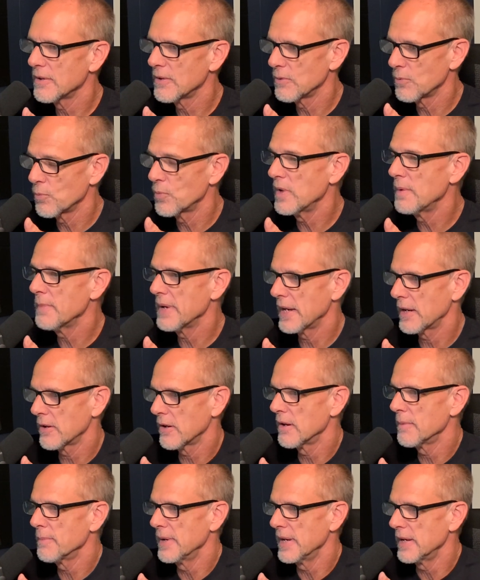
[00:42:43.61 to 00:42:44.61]
We make
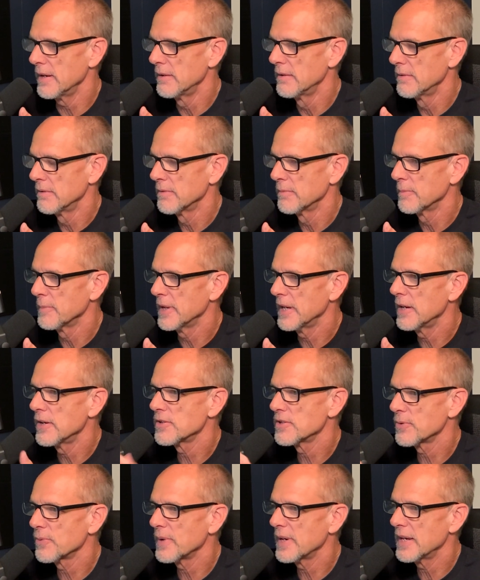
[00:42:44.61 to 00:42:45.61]
our bed, but
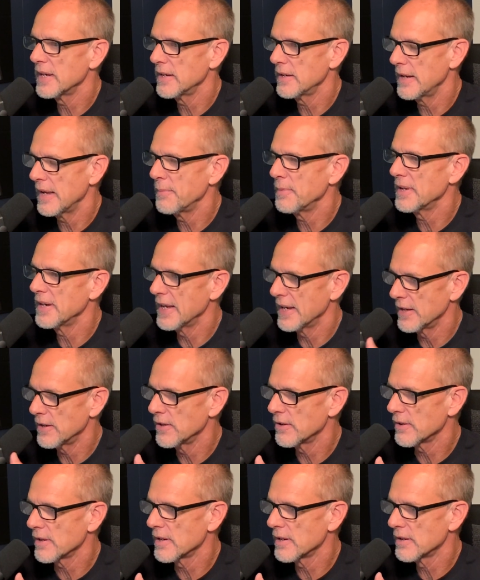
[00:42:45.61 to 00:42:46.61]
here's the way Debbie and I
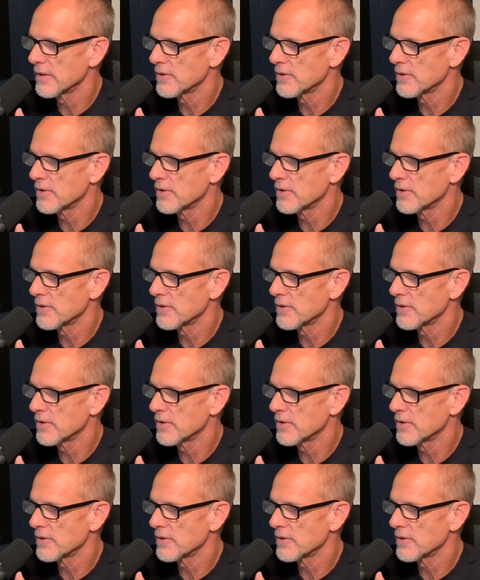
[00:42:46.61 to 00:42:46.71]
do it.